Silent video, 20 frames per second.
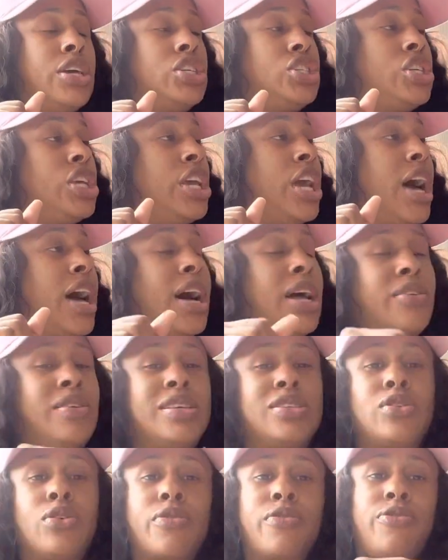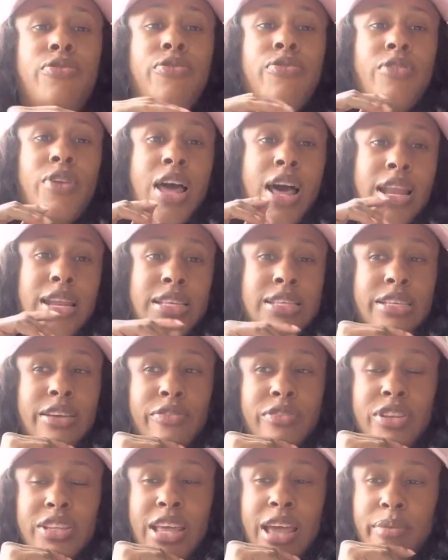She always look flawless
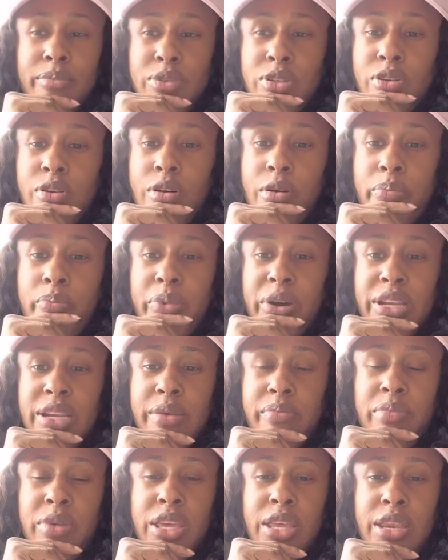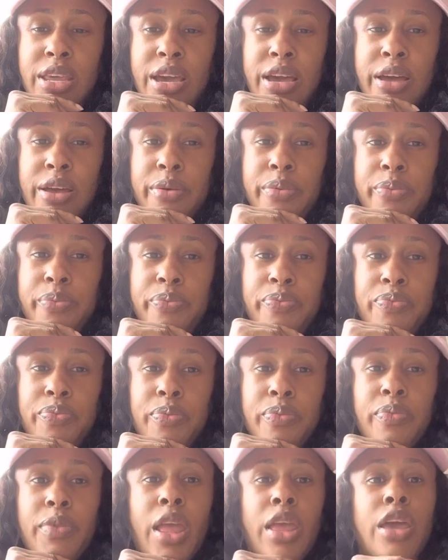every time she come on the media.
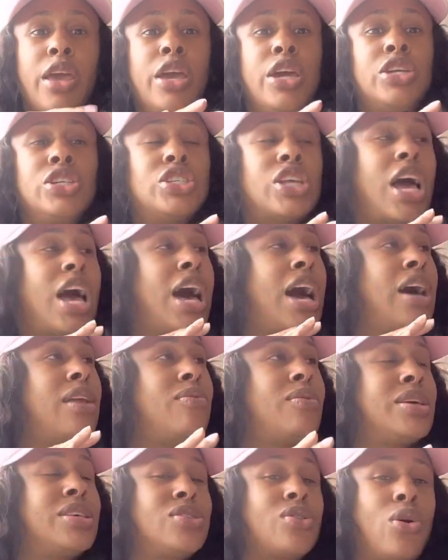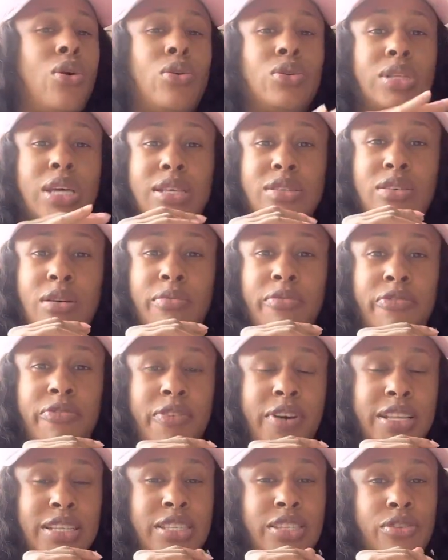She always out at some
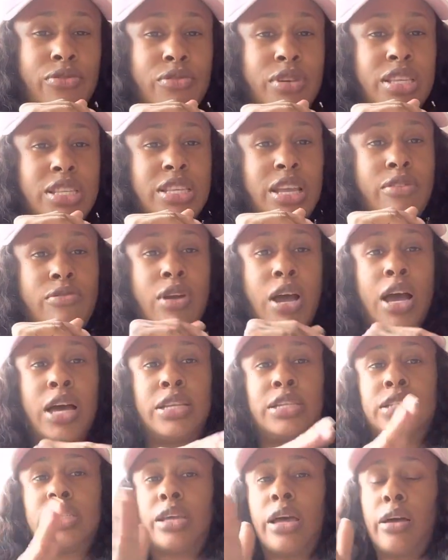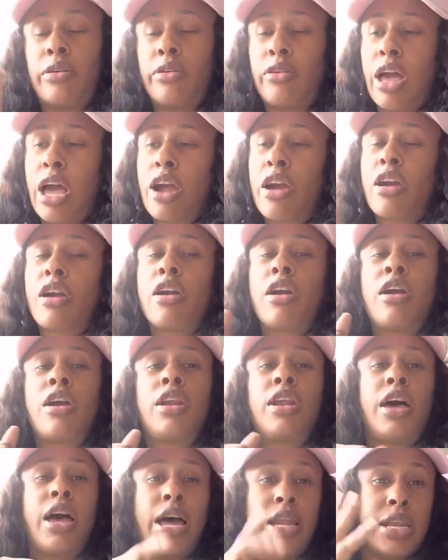fancy restaurant. A
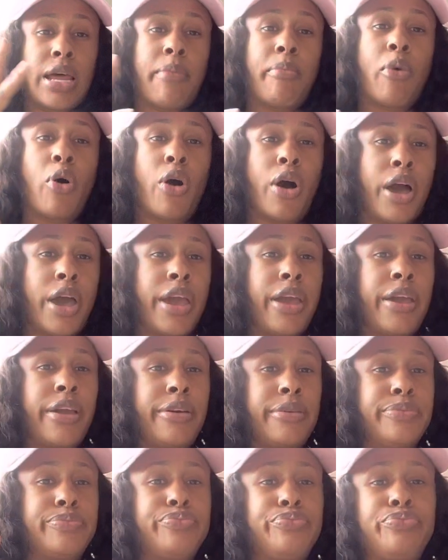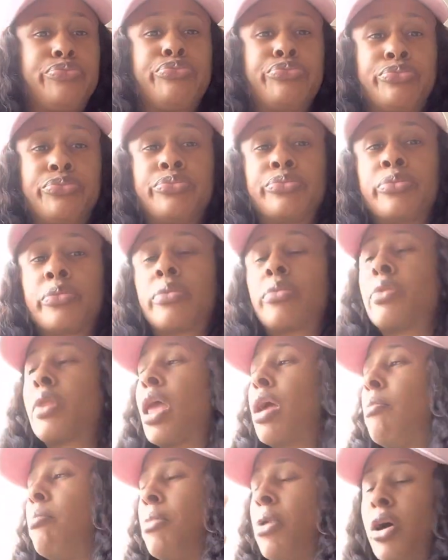girl and a boy. Mm-hmm.
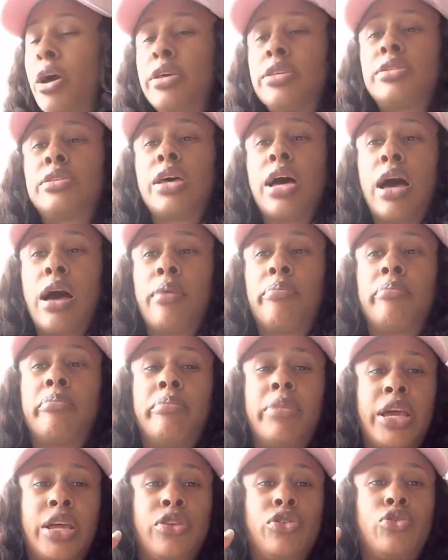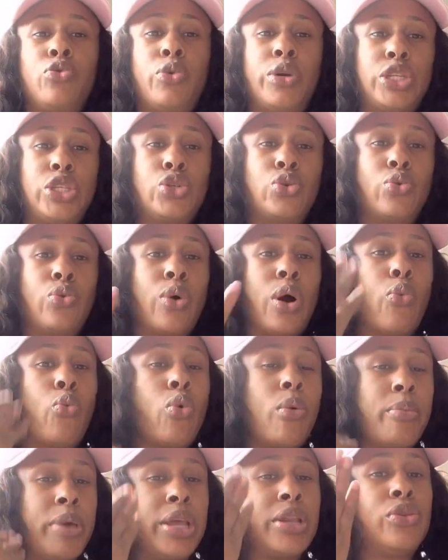Boys, men do it too, or
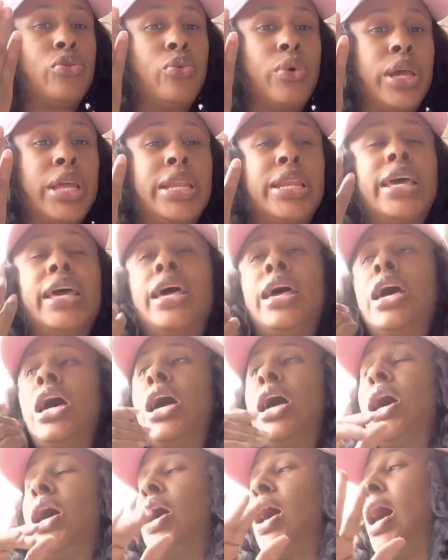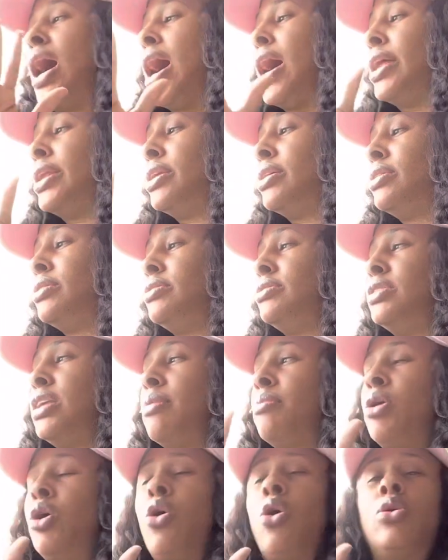women do it. And
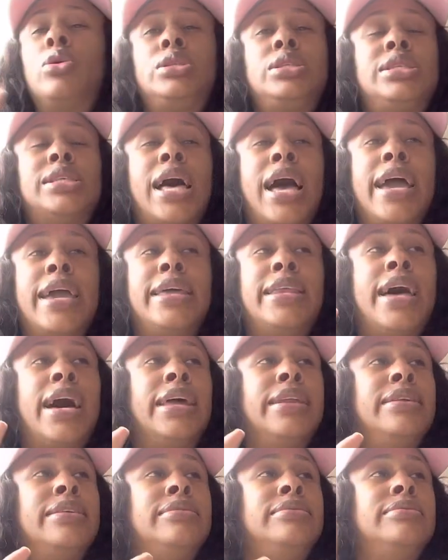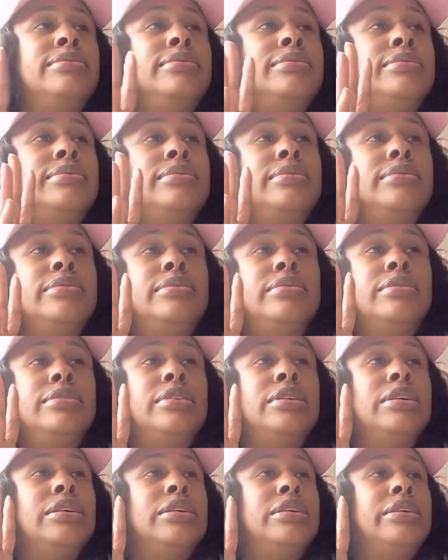them outside and
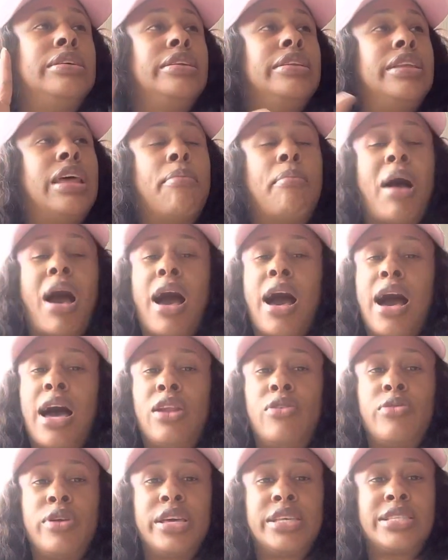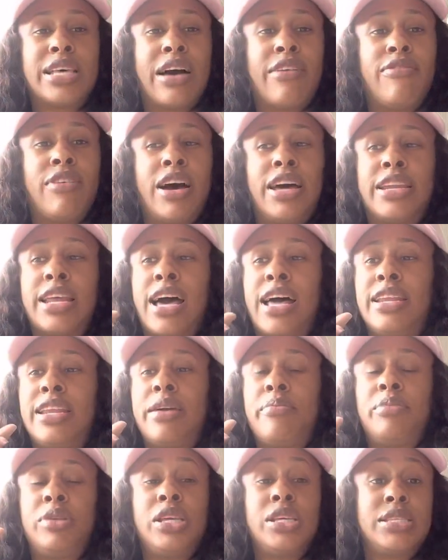them always have on all
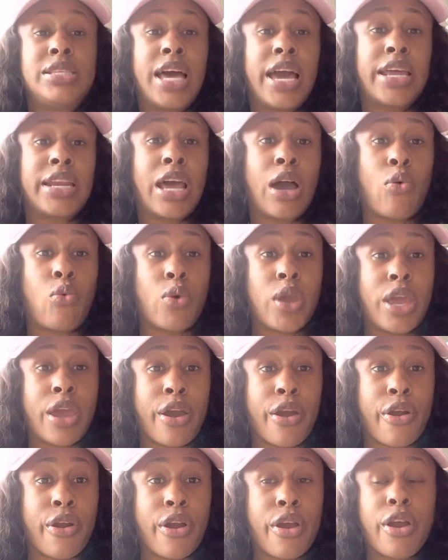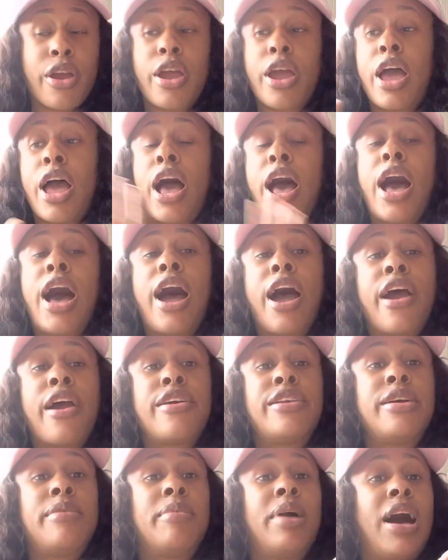them designer wear.
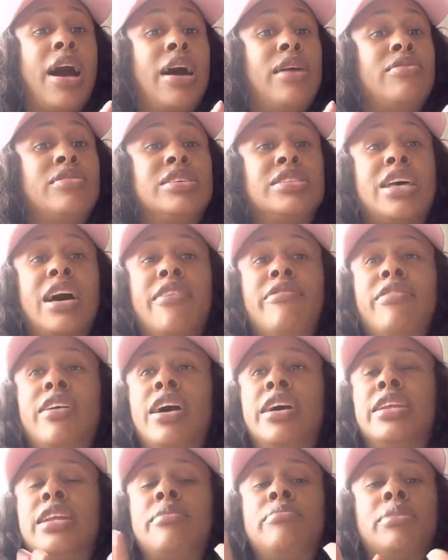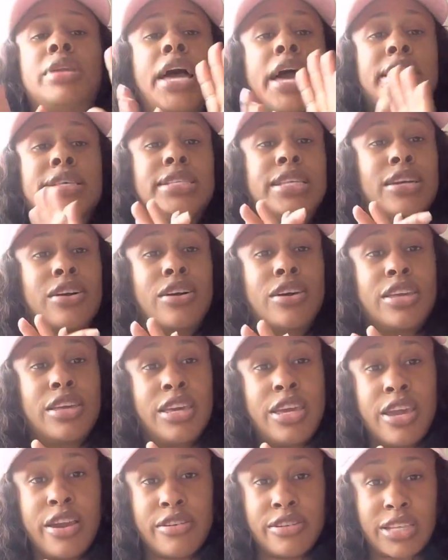Or them always have on them nice little
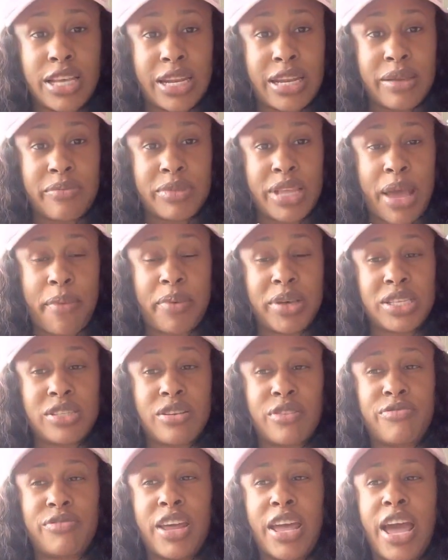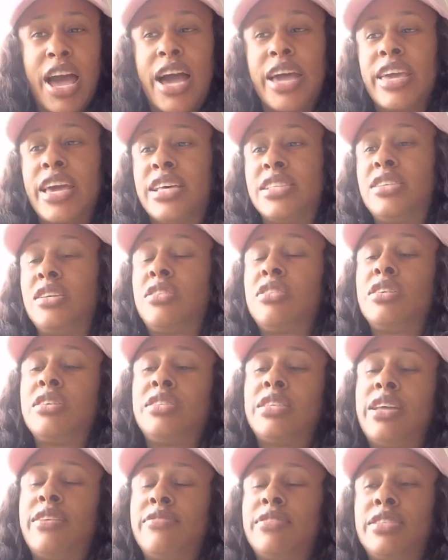gears and them type of stuff. They ask it to
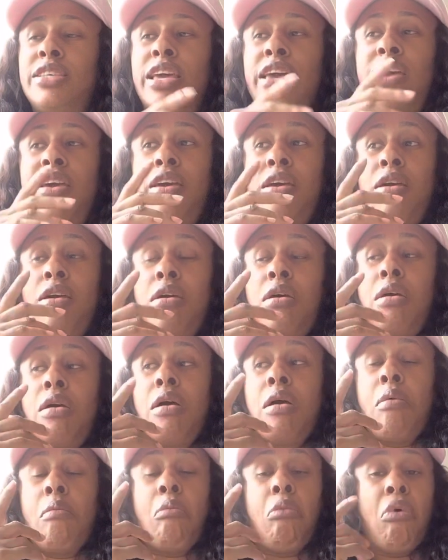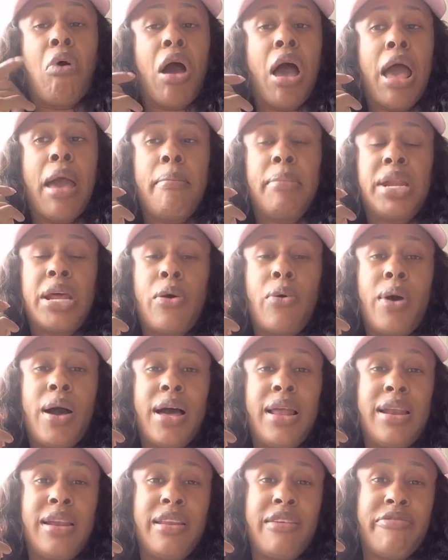yourself, say, why? But I
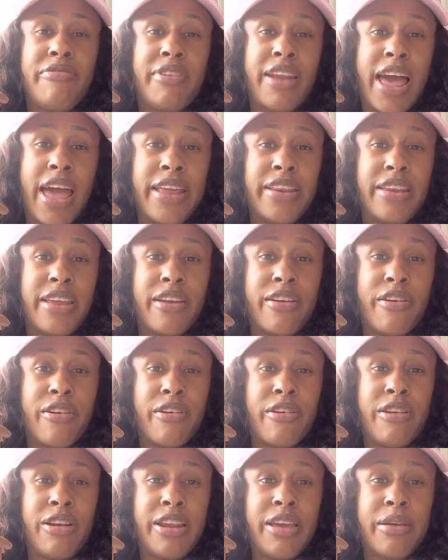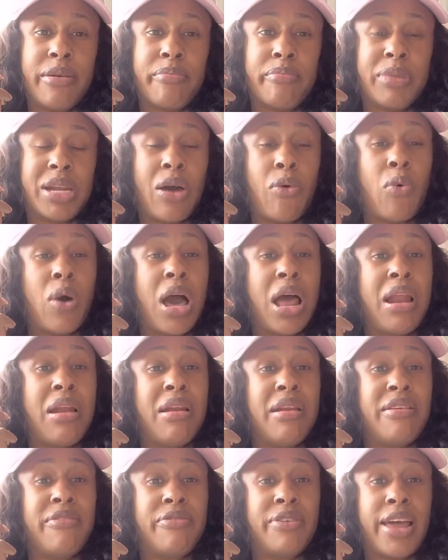want to live like the girl live. But I want to
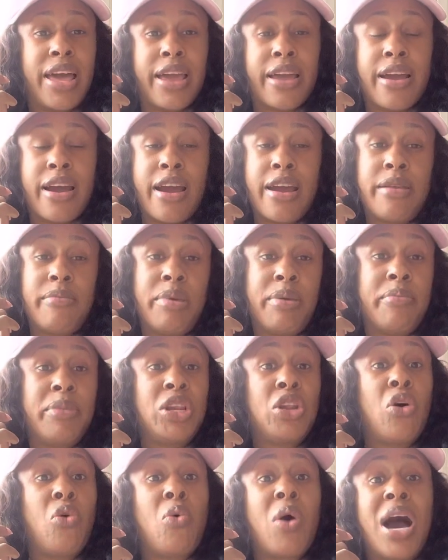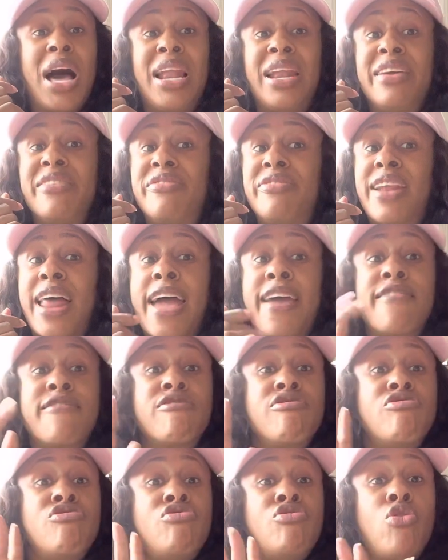live like Cardi B. But I don't want to live like
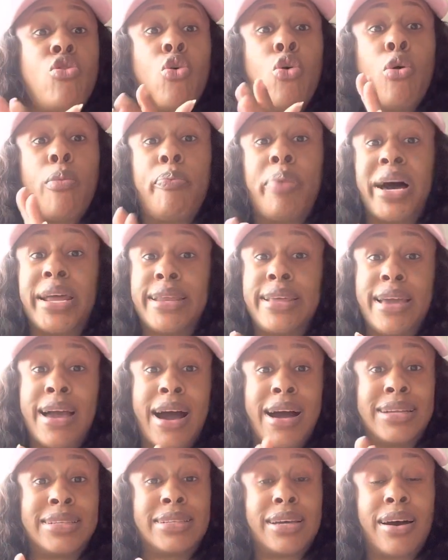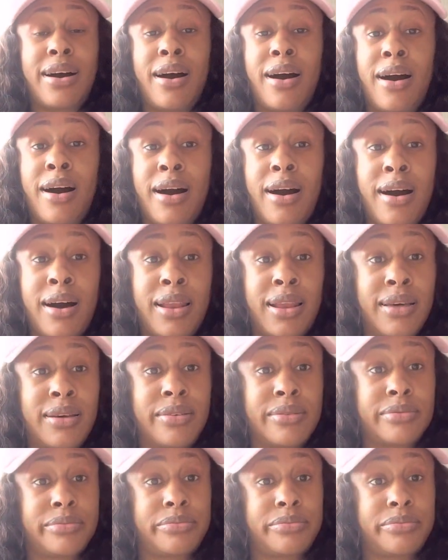nobody at all.